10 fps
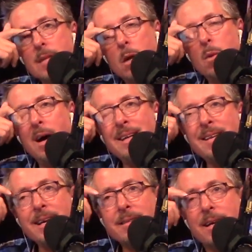Well, I
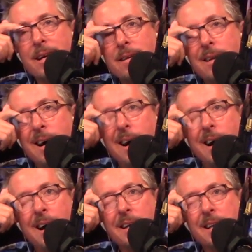think that,
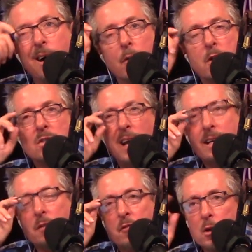there's
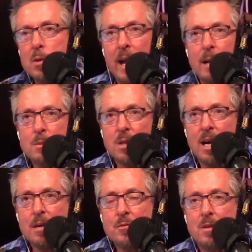like a few games
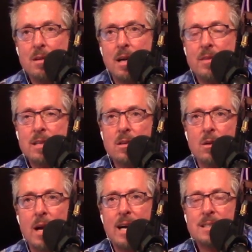left. I think their
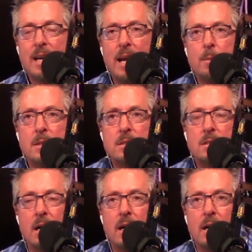last game
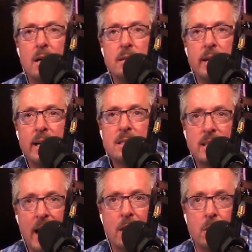is next
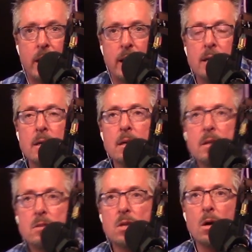Saturday.
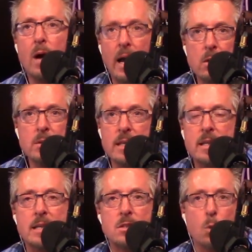So I don't think
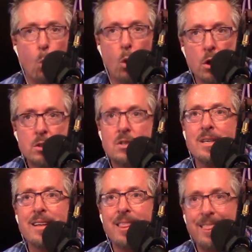that's the worst
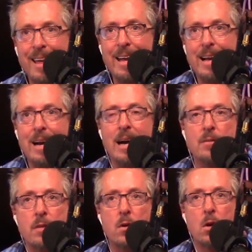thing I've
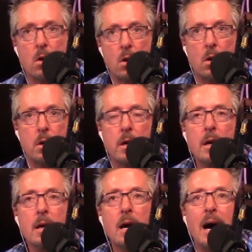ever heard.
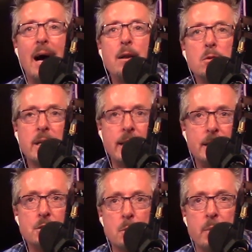I don't think
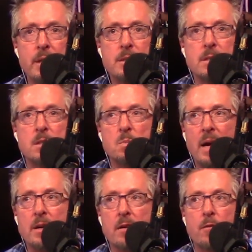he should be
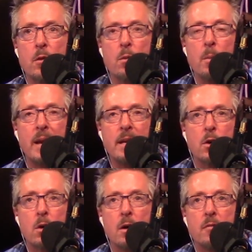suspended for the
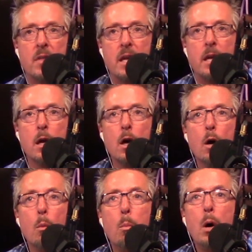remainder of the
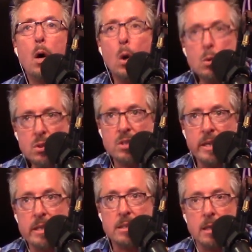
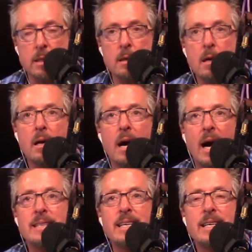postseason.
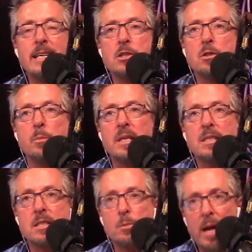I think he should be
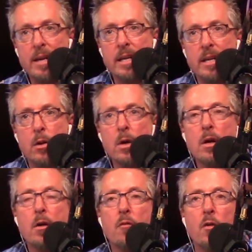suspended
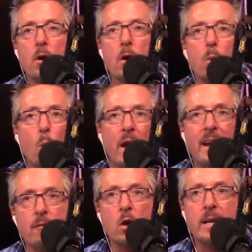for
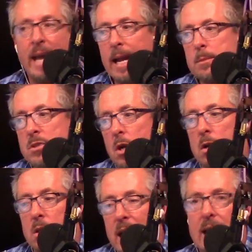whatever games
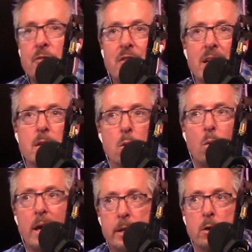are left in the
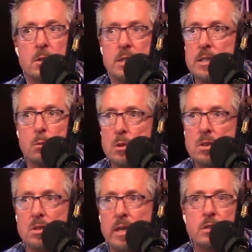regular season, which
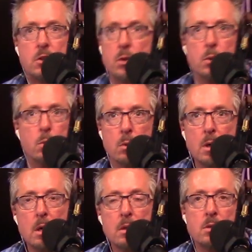is like two.
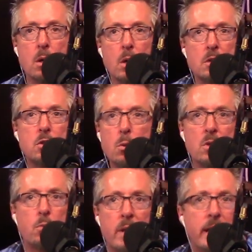So a two
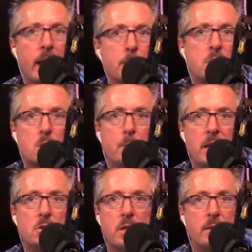or three game
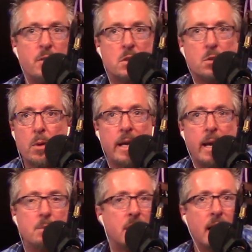suspension, if it's three
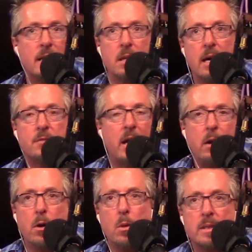games they got left. I
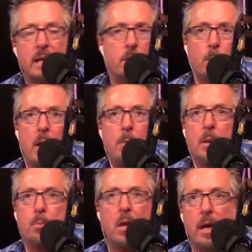don't know what they're
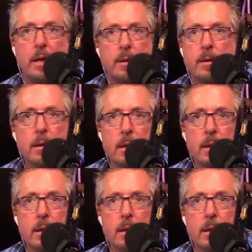probably playing.